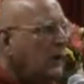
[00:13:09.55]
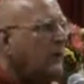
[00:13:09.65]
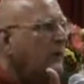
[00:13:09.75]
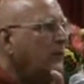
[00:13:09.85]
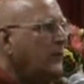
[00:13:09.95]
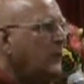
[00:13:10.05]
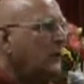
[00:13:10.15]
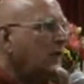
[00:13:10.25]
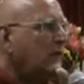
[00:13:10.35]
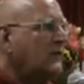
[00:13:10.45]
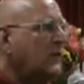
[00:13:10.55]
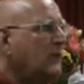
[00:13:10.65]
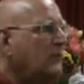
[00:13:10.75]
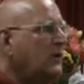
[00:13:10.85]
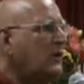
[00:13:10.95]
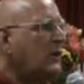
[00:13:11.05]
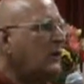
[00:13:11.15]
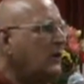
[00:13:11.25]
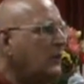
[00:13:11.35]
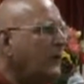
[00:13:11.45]
let's say,
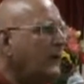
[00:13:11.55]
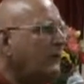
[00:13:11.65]
material